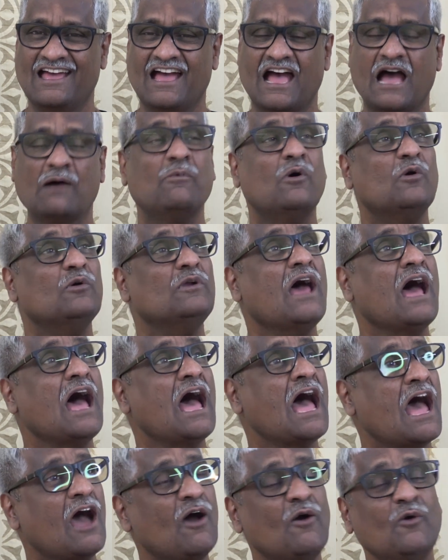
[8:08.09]
about
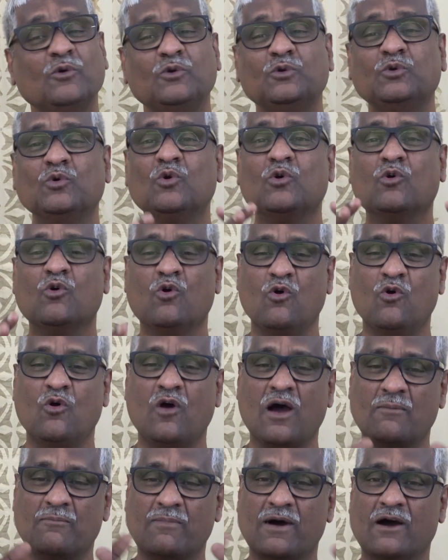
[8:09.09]
how to go
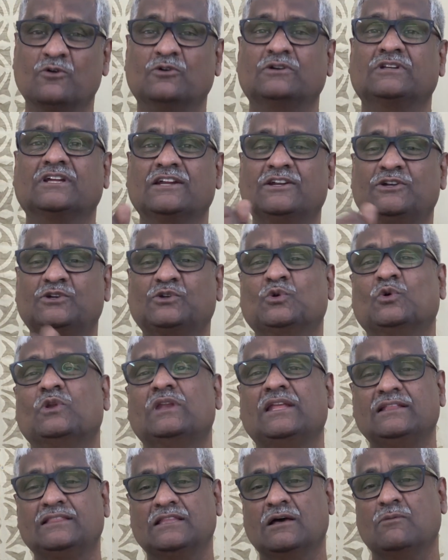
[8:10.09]
about
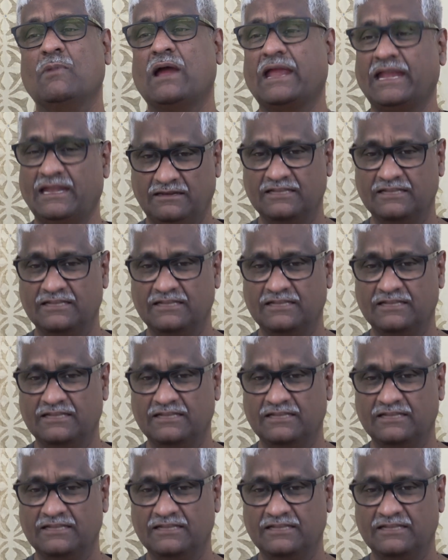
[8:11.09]
controlling the mind,